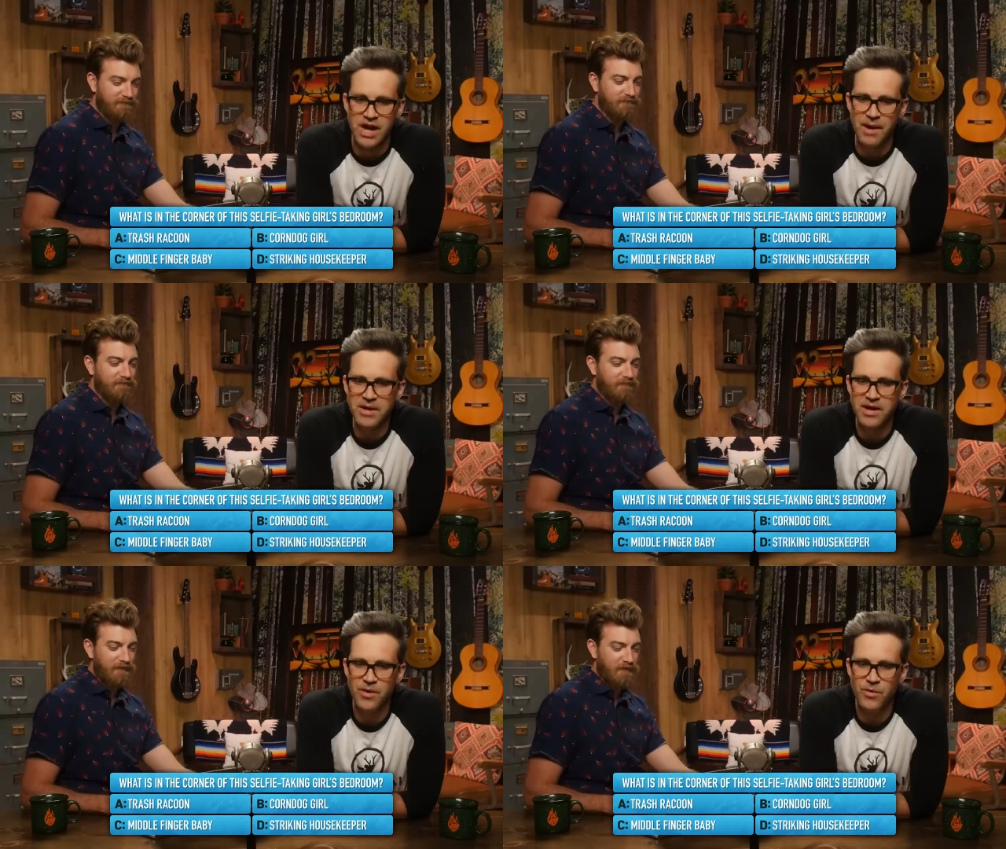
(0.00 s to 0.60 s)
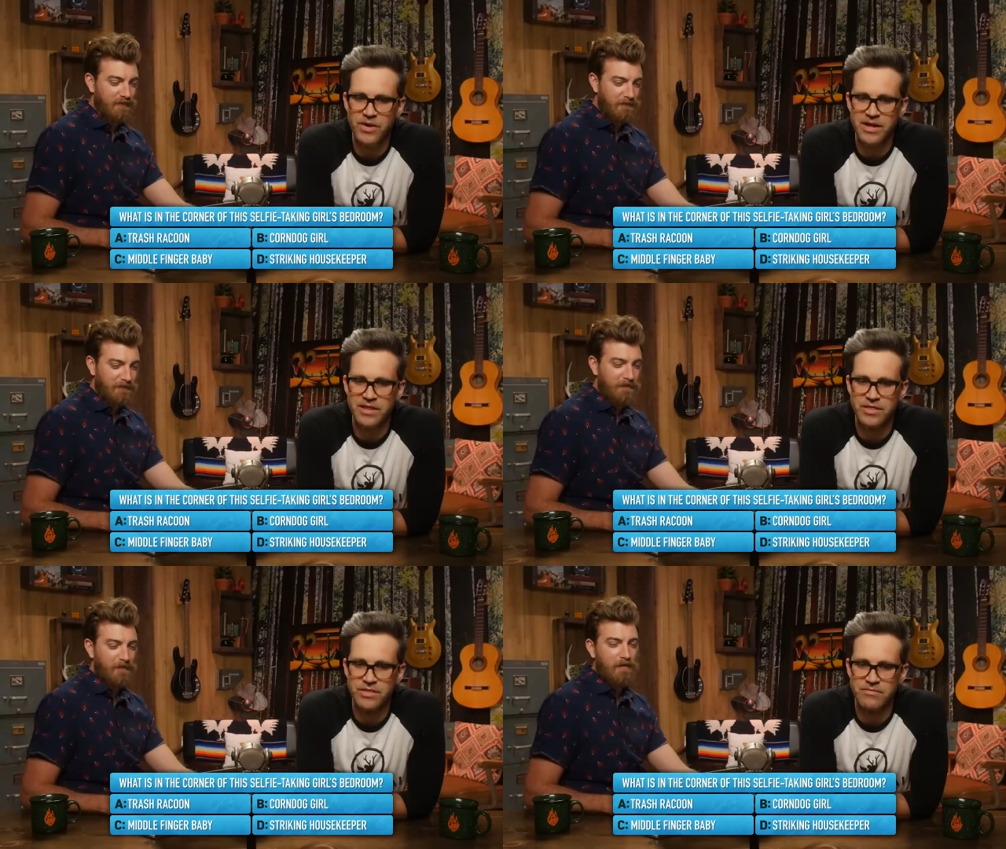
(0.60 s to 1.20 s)
Speaker 1: I'm gonna go
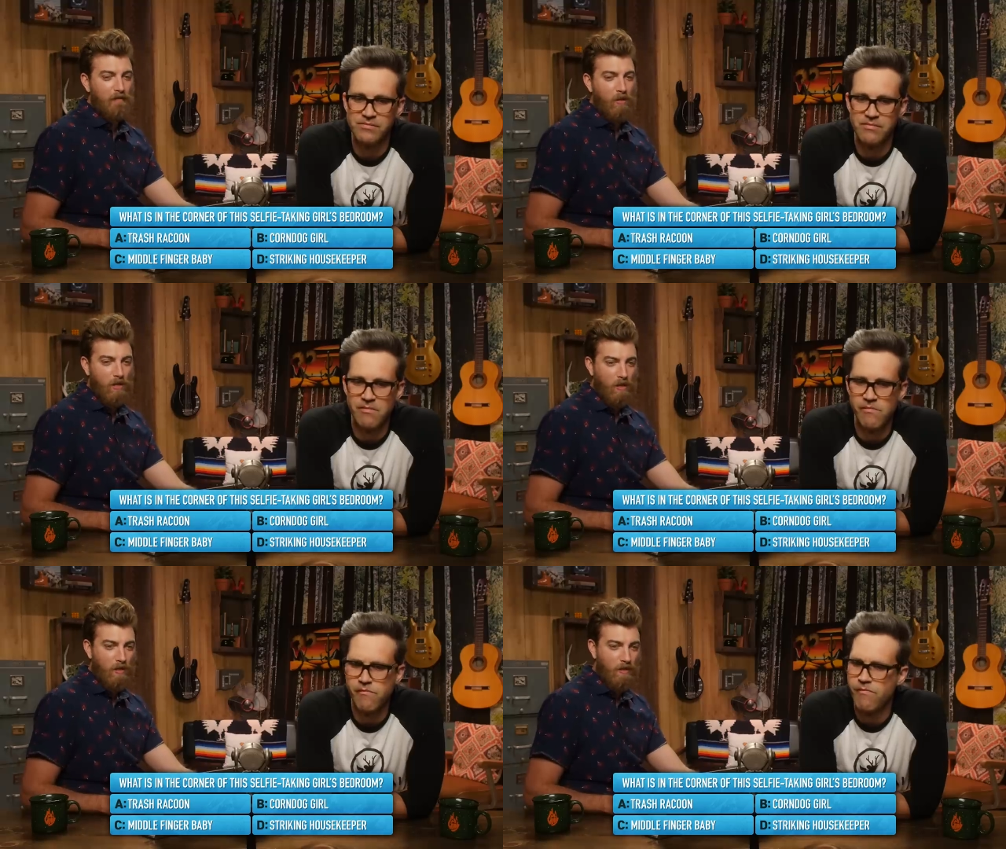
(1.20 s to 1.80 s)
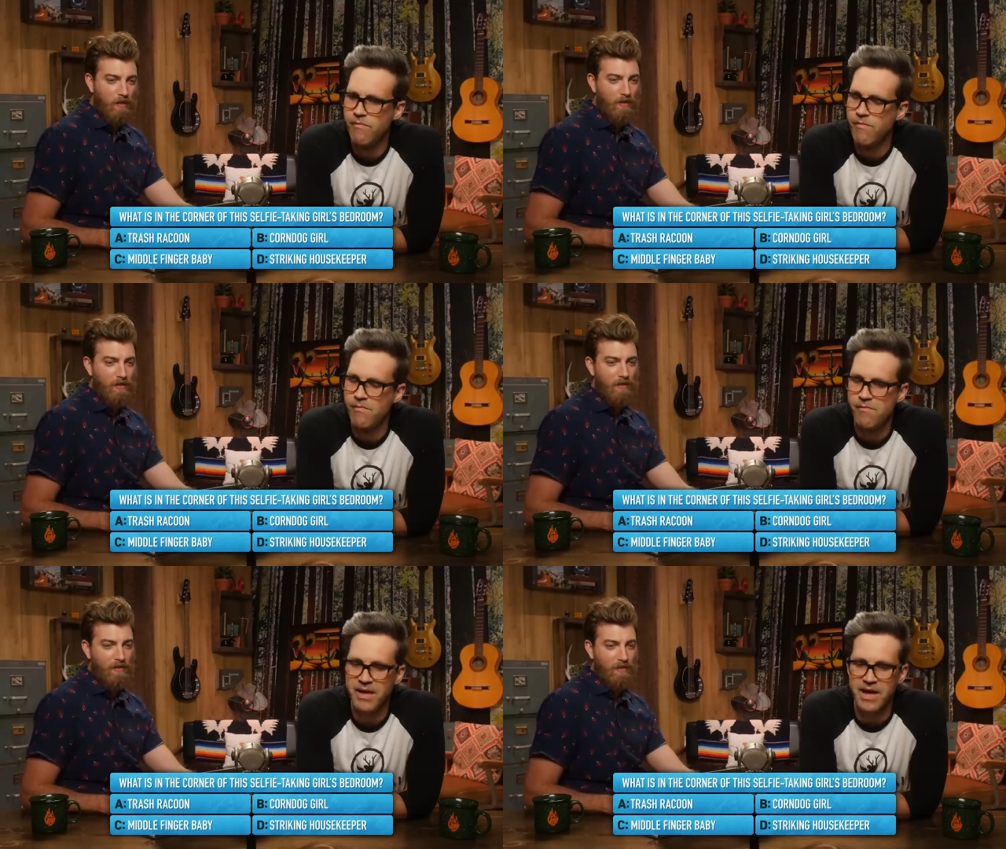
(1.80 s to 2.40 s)
with,
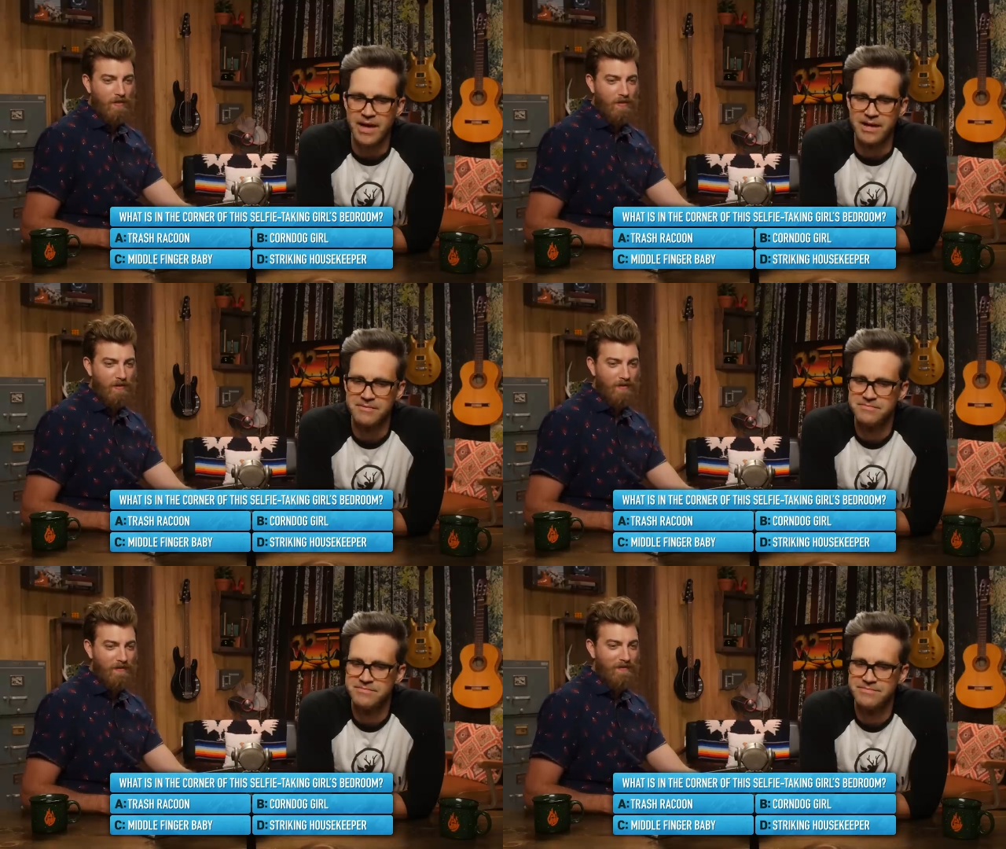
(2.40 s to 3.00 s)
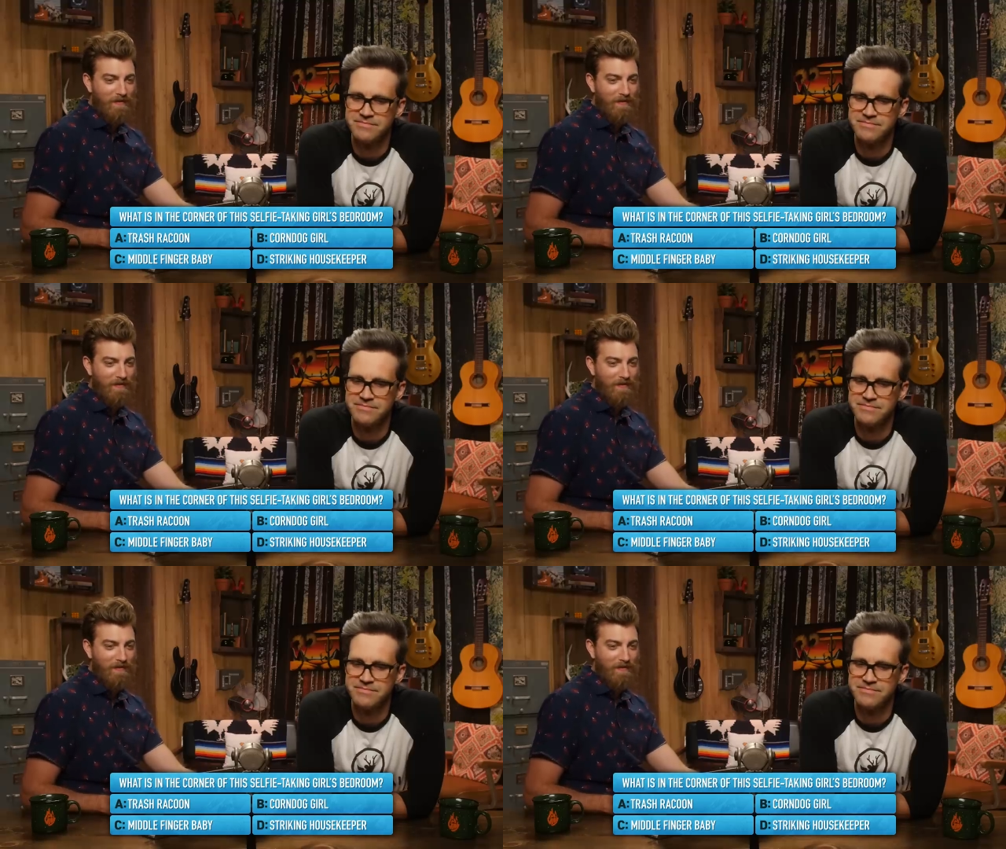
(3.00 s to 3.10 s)
man.